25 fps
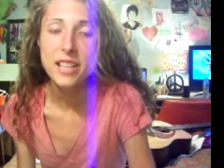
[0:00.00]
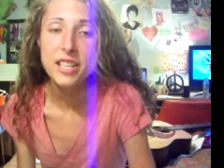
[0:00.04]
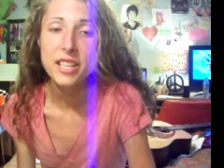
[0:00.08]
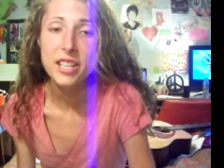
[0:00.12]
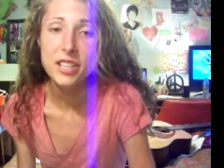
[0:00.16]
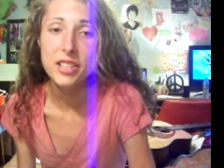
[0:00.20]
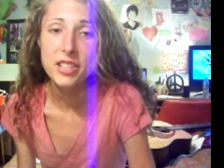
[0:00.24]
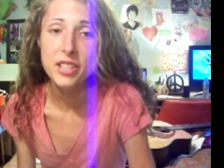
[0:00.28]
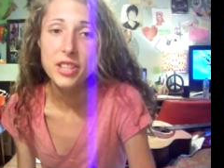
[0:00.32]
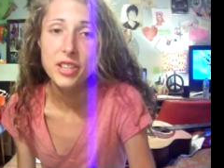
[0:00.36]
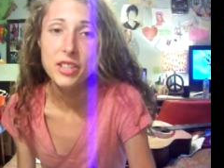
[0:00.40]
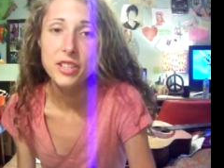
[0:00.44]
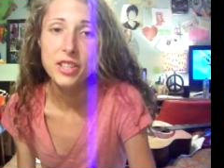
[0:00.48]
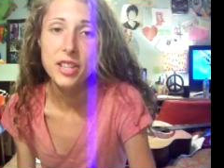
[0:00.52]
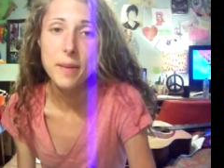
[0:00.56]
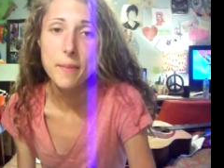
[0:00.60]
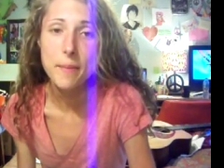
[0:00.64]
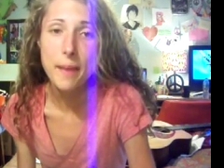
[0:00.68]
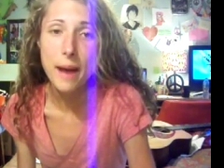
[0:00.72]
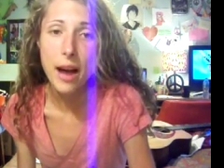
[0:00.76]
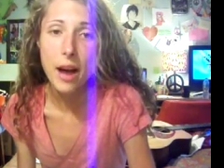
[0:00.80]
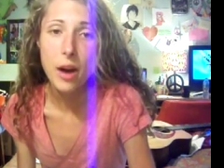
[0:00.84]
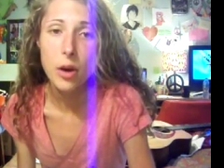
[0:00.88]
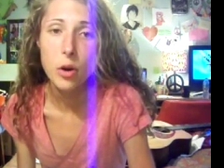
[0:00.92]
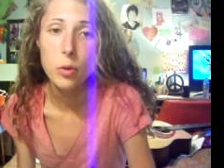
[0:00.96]
getting yelled
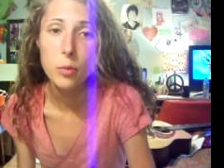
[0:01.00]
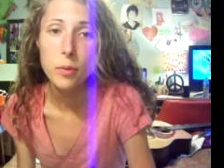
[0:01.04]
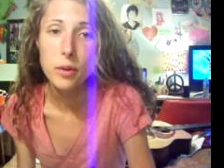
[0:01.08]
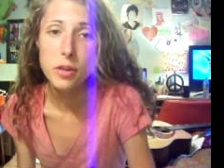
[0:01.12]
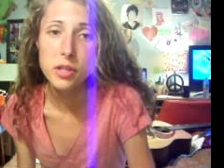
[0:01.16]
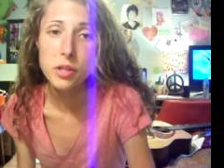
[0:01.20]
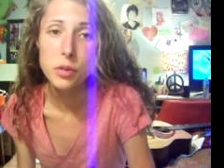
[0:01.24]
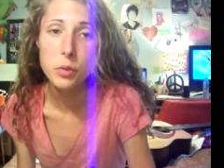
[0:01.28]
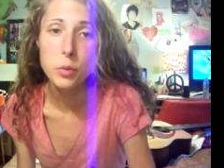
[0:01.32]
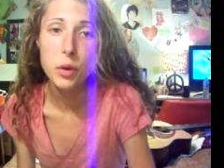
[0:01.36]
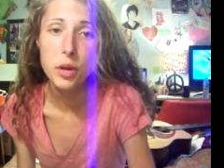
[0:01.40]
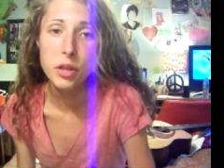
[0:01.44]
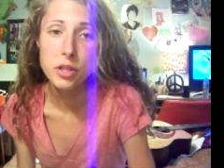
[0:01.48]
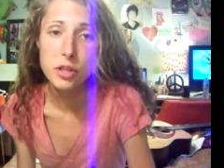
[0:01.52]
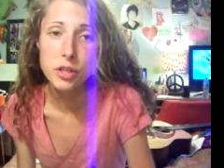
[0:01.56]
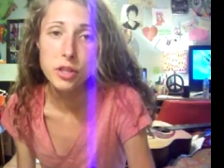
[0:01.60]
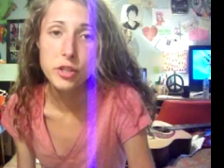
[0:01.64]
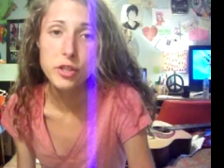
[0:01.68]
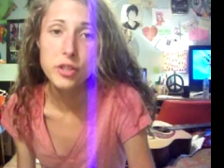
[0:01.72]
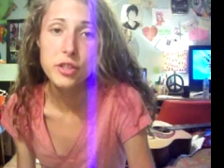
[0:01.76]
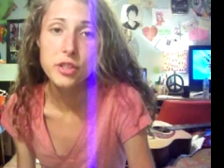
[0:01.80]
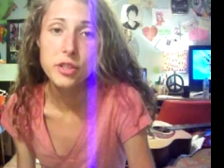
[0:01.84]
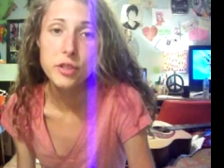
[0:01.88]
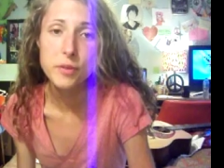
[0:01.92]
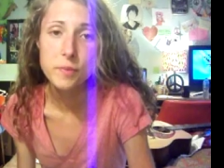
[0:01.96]
at by a whole bunch of
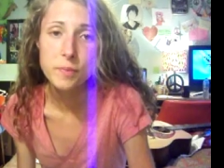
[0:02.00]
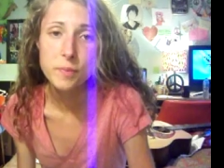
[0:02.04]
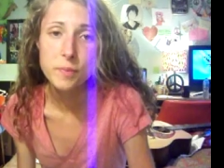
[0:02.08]
Russians,